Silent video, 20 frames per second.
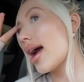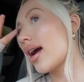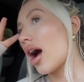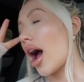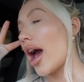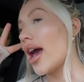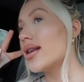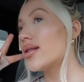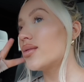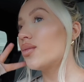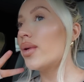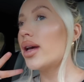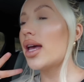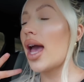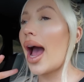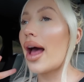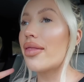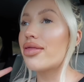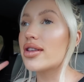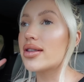Hey guys, we
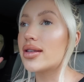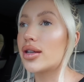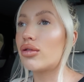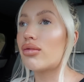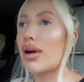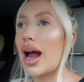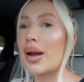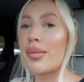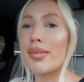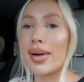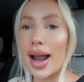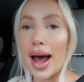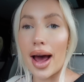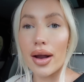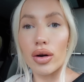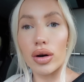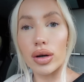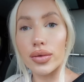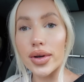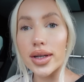had this grand
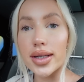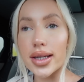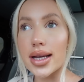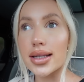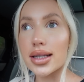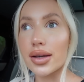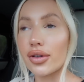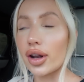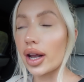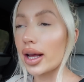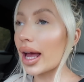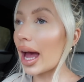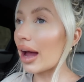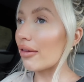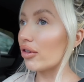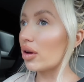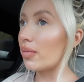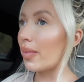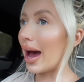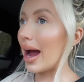plan, obviously, as I feel like
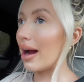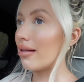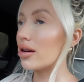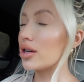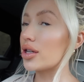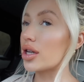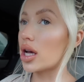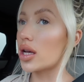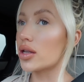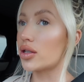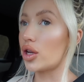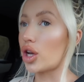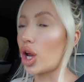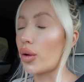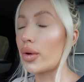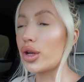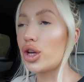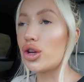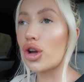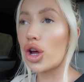every parent does. You
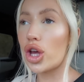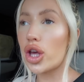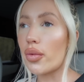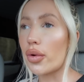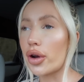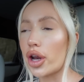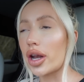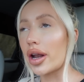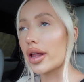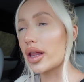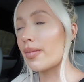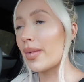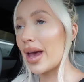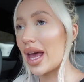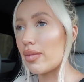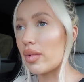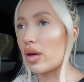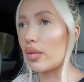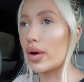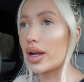know, when you know you want another
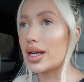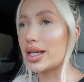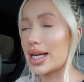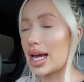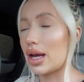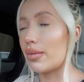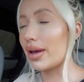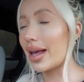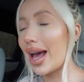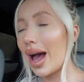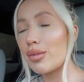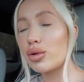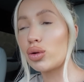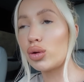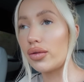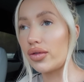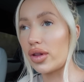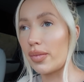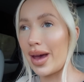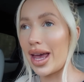baby one day, we kept
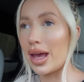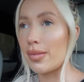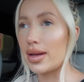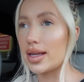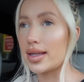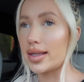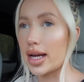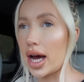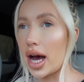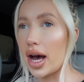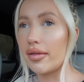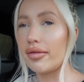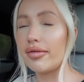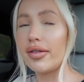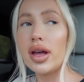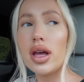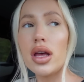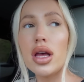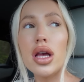all of the baby stuff.